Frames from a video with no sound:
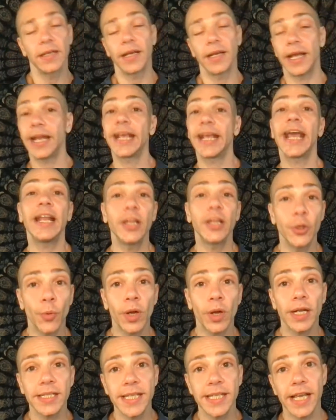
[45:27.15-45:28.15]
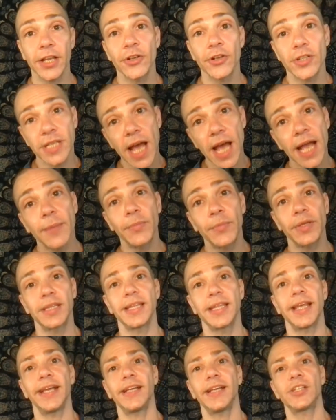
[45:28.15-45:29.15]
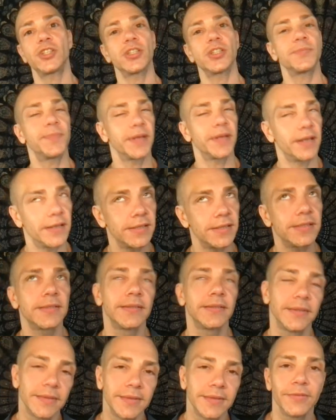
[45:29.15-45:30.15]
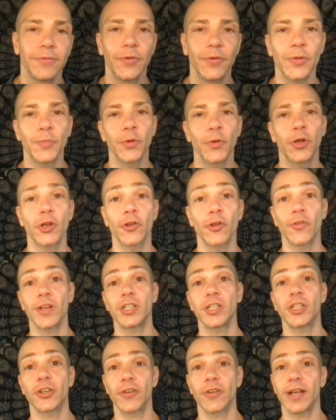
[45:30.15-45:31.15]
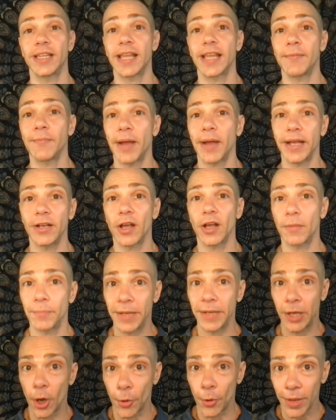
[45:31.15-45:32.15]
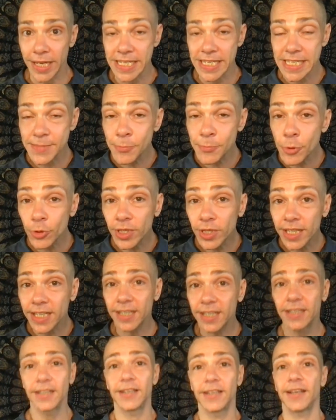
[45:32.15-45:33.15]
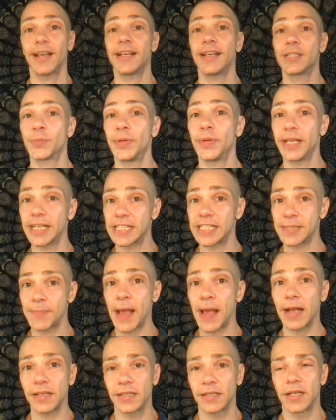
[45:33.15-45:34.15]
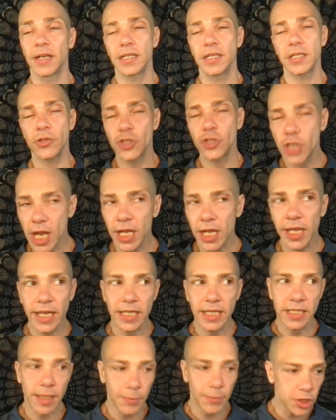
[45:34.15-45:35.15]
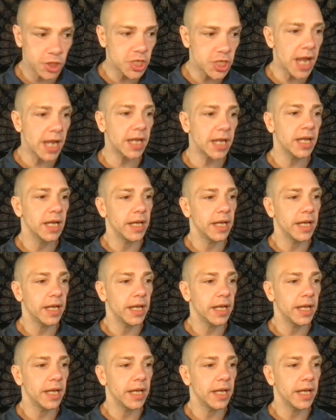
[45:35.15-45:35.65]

And again, you want to take your time with things, just because with Mercury retrograde, they might not be going as smoothly as we expect. So check and double check.